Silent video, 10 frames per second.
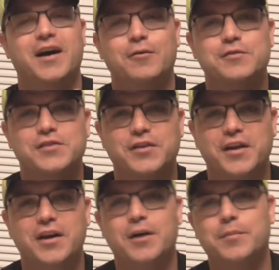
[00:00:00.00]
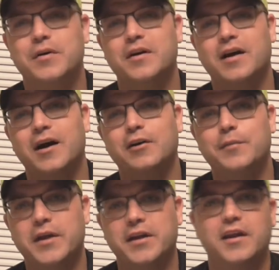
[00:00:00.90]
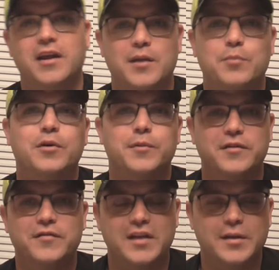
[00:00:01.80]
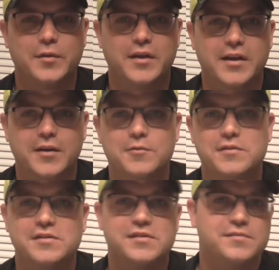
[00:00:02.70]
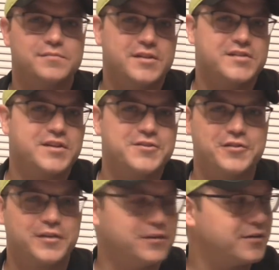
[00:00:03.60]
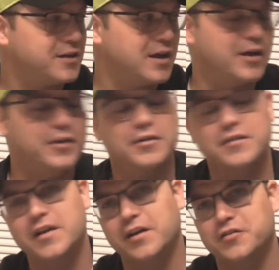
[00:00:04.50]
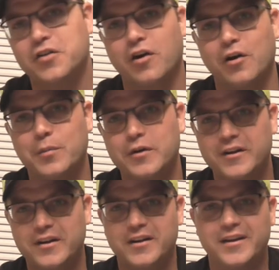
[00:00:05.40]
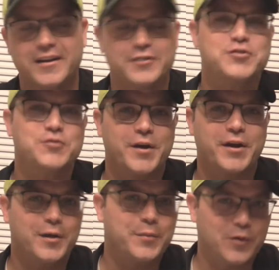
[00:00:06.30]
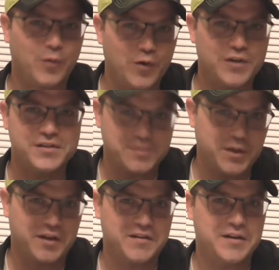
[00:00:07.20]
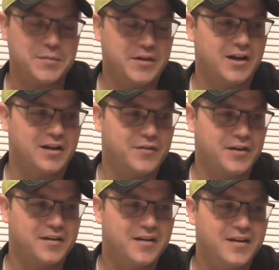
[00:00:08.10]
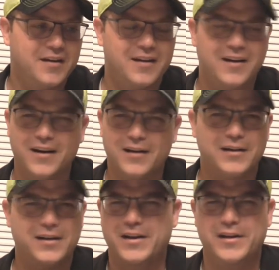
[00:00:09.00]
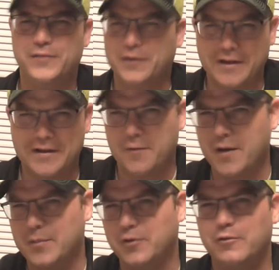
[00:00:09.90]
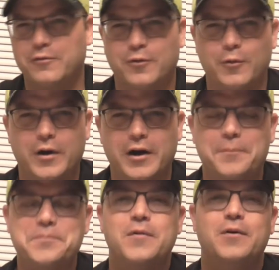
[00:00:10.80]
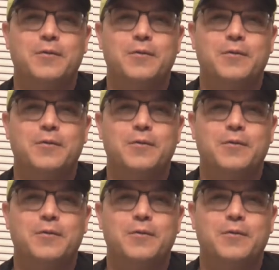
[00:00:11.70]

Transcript: I was looking up how to make a primitive teepee and was essentially looking at how you can take a tarp and string it up in the woods and make a teepee out of it. I kind of fell down that rabbit hole for a while.